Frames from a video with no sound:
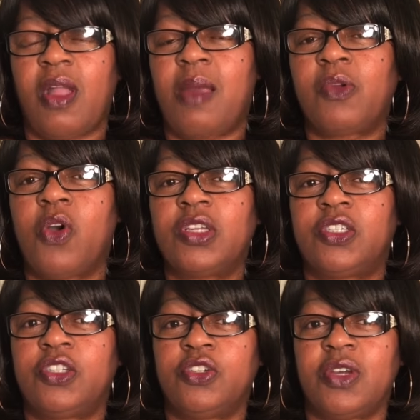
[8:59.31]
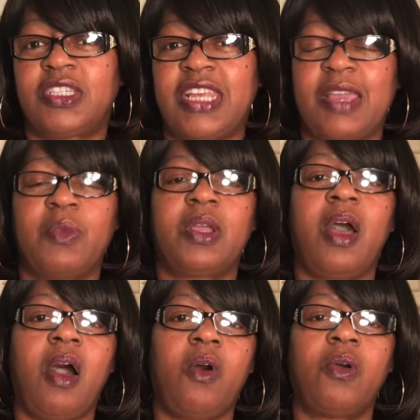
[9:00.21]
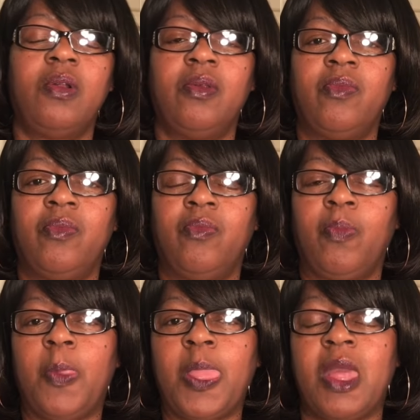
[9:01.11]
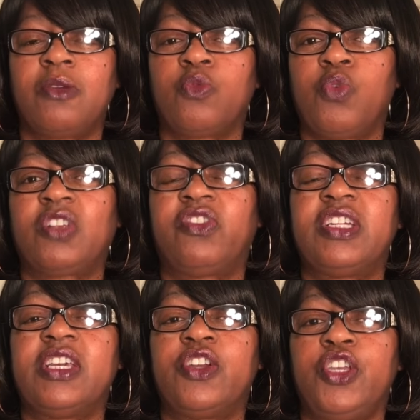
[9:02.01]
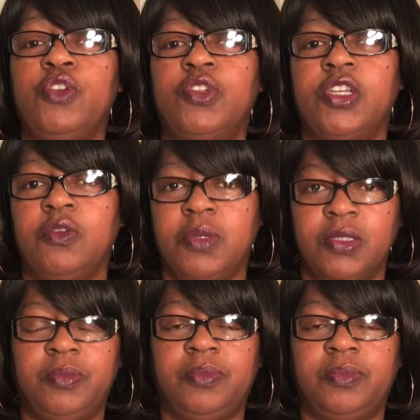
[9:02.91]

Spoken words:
I'm going to do a segment called What's for Dinner YouTube.